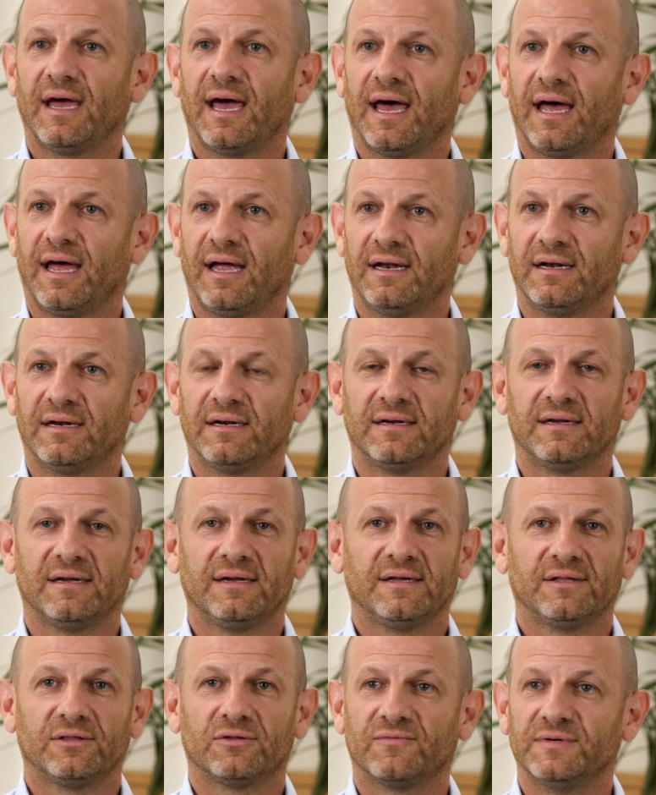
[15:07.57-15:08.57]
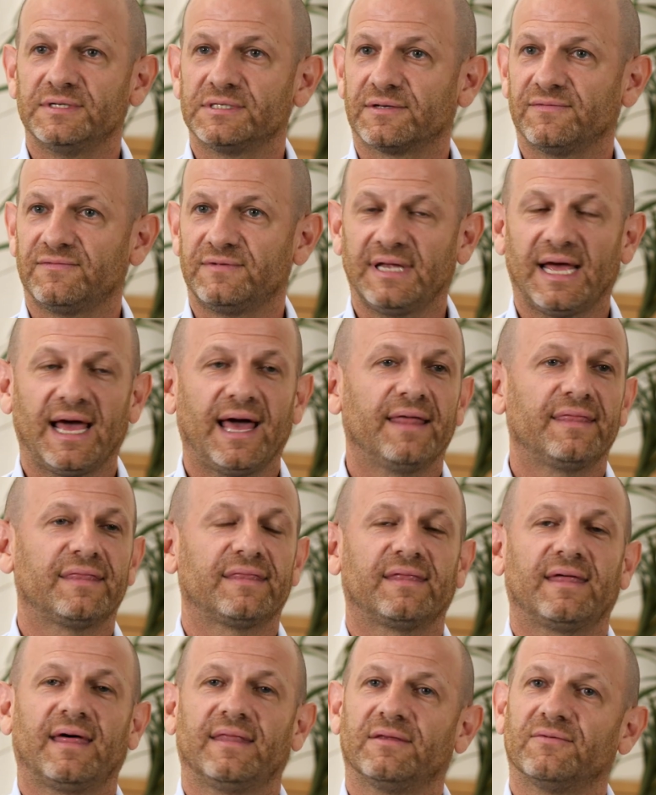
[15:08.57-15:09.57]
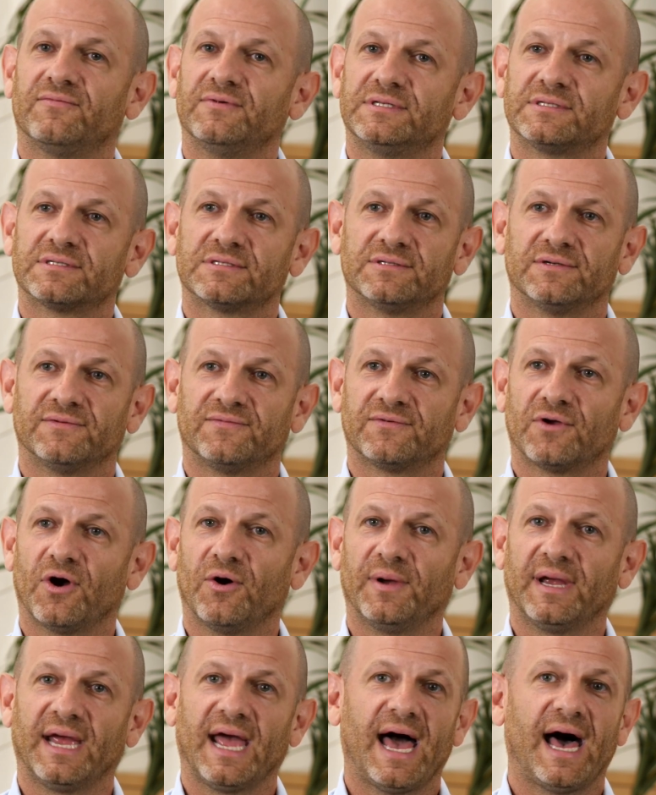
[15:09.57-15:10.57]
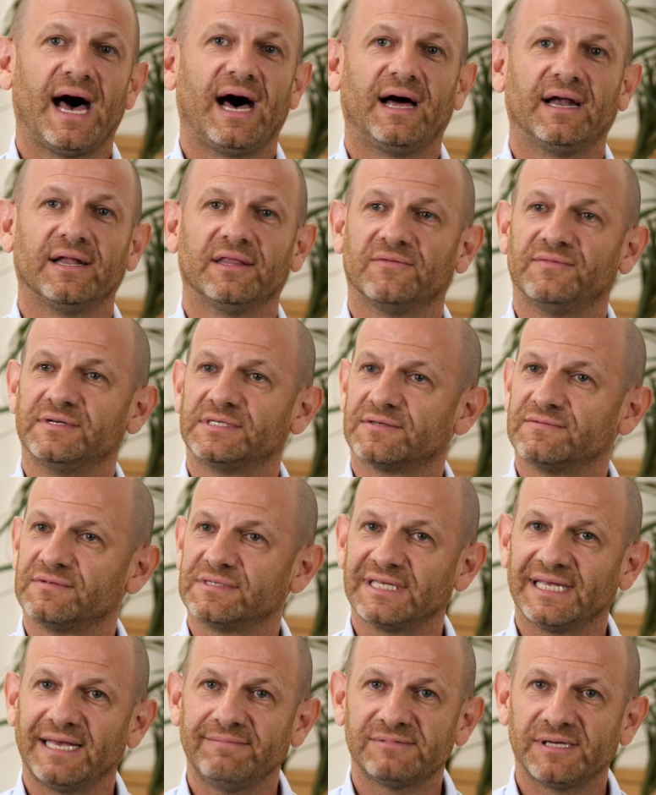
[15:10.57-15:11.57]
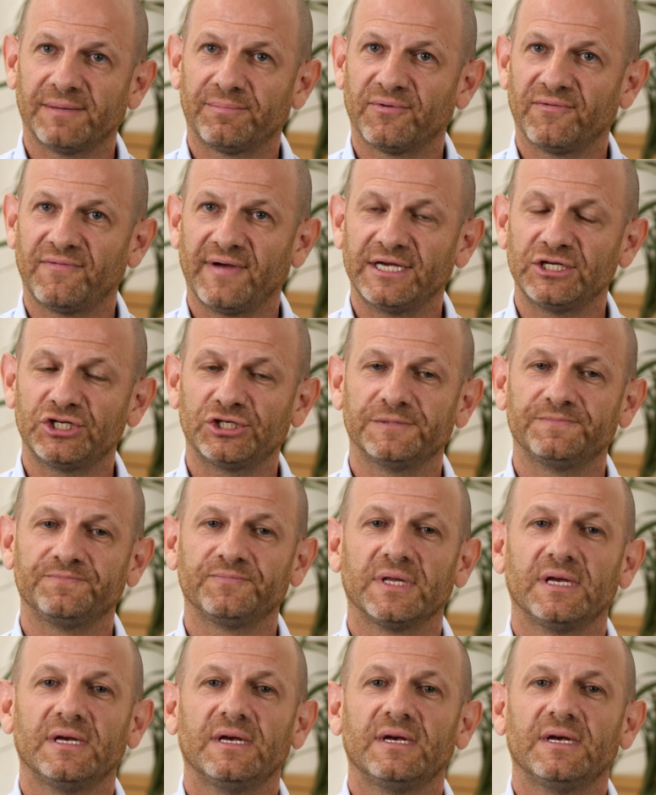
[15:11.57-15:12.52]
and the risk of death and the risks of going out and the risk of sleep deprivation.